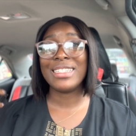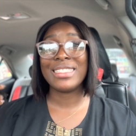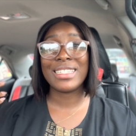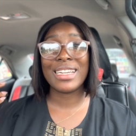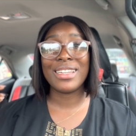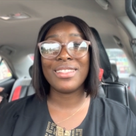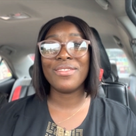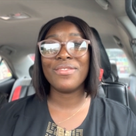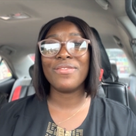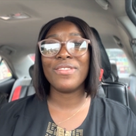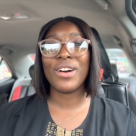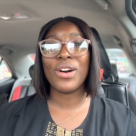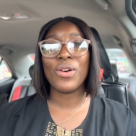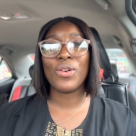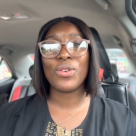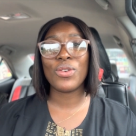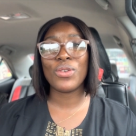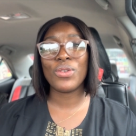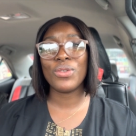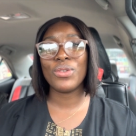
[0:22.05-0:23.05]
Jennifer
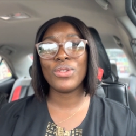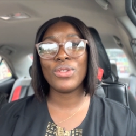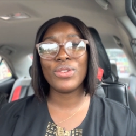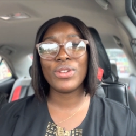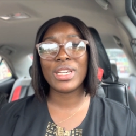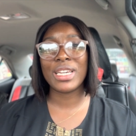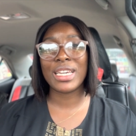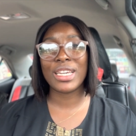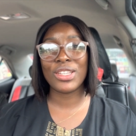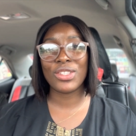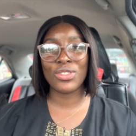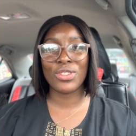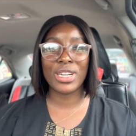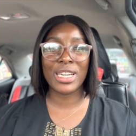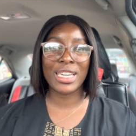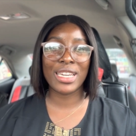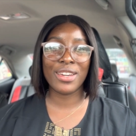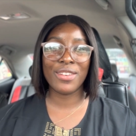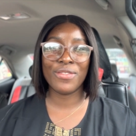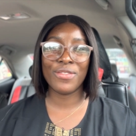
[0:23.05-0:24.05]
Okulo. In case you
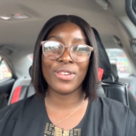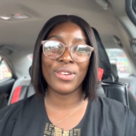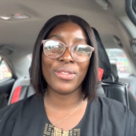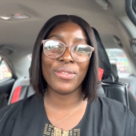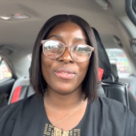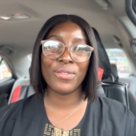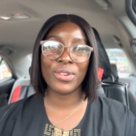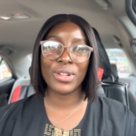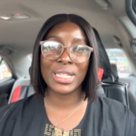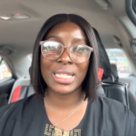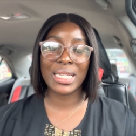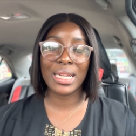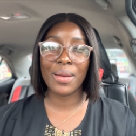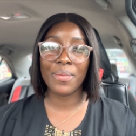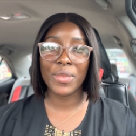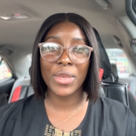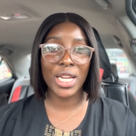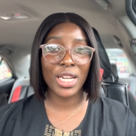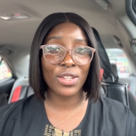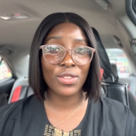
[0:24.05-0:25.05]
are here for the first
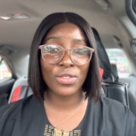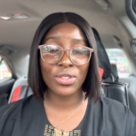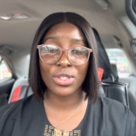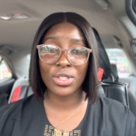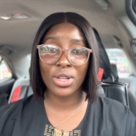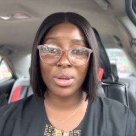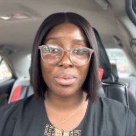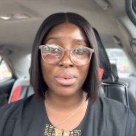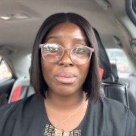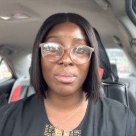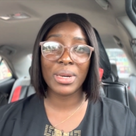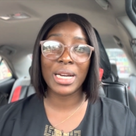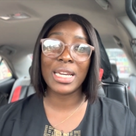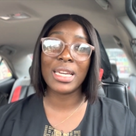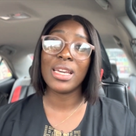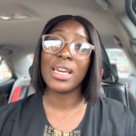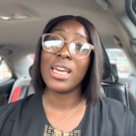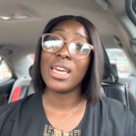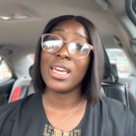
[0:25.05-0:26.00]
time, thanks for stopping by